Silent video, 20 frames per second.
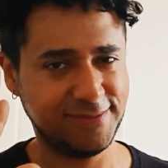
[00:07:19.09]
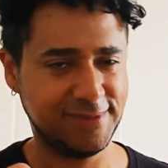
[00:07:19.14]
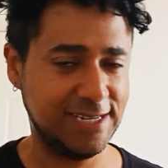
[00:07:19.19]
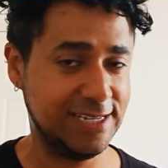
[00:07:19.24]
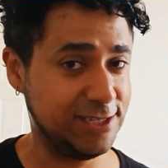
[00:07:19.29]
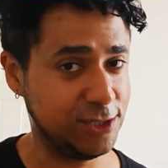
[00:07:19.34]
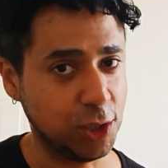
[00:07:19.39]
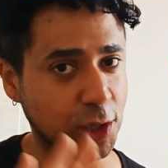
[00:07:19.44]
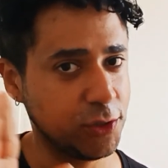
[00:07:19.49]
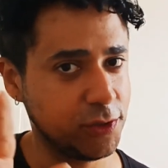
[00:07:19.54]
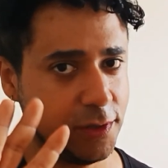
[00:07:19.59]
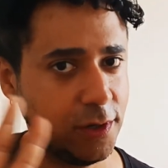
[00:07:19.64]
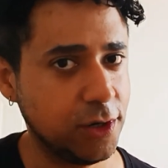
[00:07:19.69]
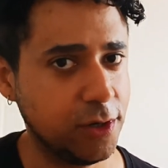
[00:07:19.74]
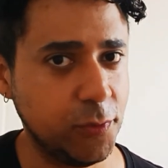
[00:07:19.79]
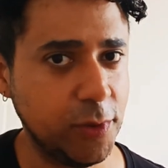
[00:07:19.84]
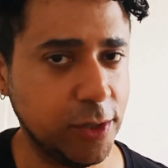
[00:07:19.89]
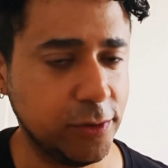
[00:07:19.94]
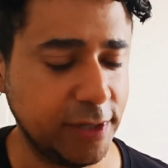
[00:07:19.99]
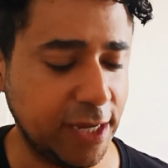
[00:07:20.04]
It's not
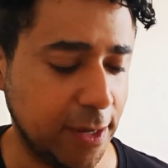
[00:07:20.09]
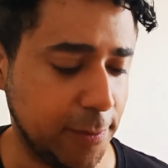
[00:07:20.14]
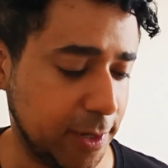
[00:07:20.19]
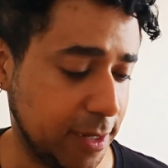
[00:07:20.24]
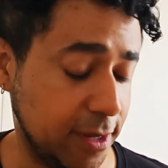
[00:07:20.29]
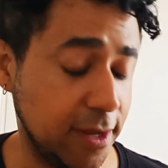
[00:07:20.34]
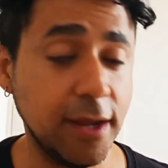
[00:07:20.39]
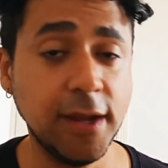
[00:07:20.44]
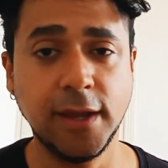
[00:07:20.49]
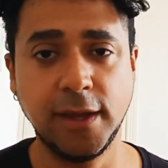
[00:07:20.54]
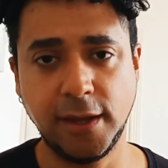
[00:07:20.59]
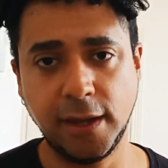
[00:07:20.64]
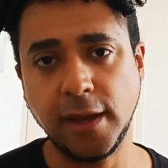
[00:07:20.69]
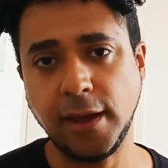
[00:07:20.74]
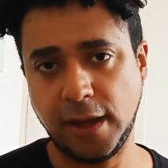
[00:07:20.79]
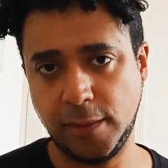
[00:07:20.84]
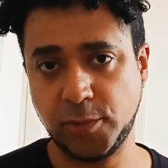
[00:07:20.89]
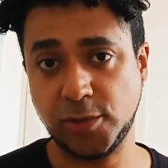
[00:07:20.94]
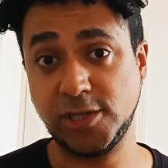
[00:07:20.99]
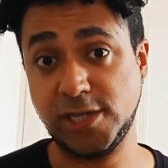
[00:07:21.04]
her real name, okay?
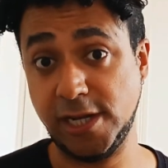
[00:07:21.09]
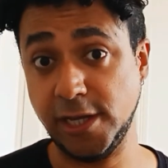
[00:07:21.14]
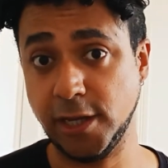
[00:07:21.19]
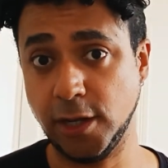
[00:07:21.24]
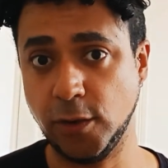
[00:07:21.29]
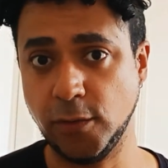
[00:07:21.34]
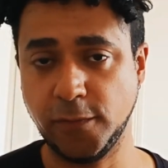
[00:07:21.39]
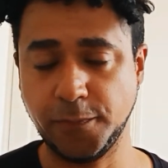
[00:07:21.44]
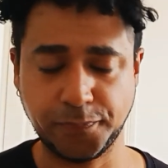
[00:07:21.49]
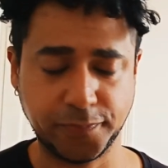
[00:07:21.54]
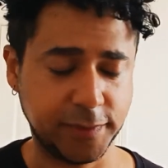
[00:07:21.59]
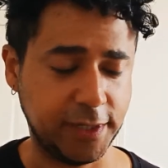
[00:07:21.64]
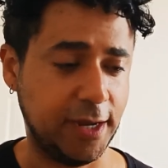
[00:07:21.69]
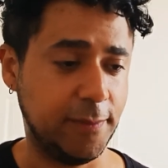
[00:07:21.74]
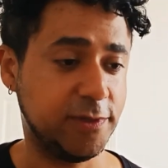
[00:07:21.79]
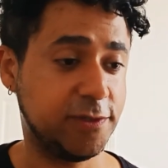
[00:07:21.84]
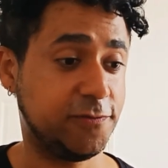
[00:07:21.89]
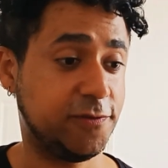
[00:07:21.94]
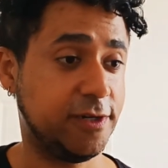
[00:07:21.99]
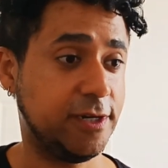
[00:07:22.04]
A Brazilian girl
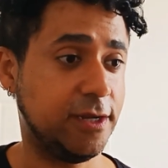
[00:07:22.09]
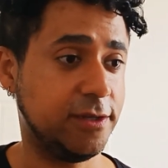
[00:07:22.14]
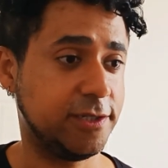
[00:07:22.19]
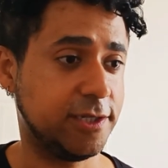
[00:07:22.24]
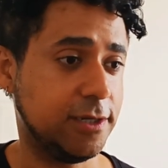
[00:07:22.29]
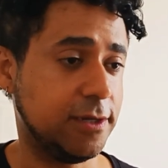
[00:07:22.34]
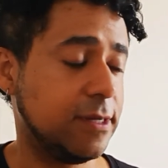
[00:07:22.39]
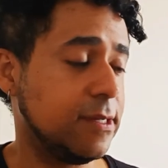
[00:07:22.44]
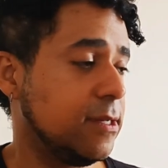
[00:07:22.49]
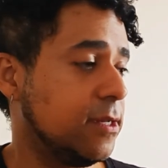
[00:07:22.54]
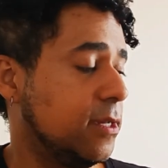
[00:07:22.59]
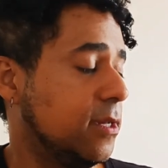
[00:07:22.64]
named Fernanda.